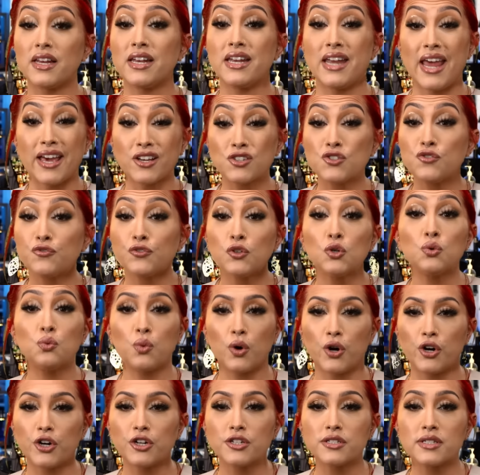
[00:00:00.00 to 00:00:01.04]
next few
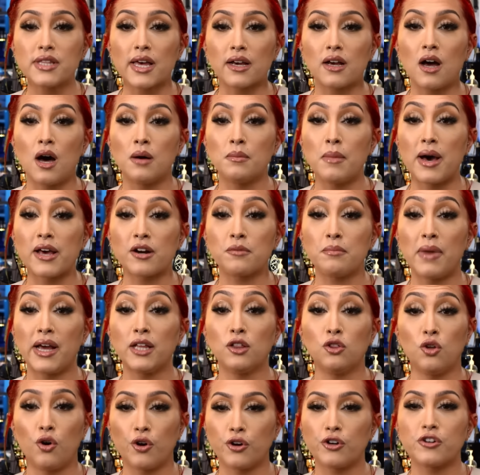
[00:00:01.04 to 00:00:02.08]
words that come out of my
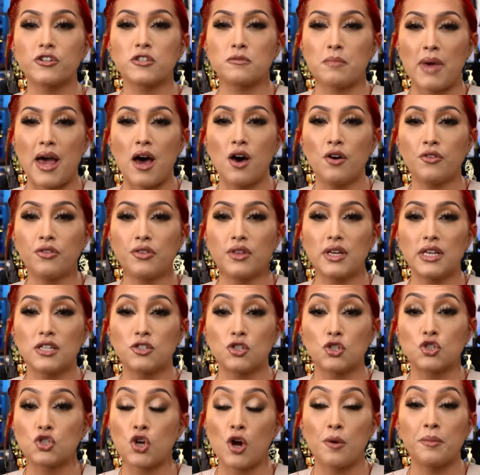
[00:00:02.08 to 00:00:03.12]
lawyer's mouth is
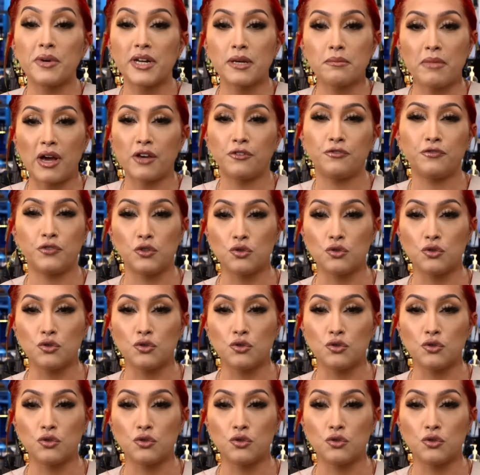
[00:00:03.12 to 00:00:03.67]
determining my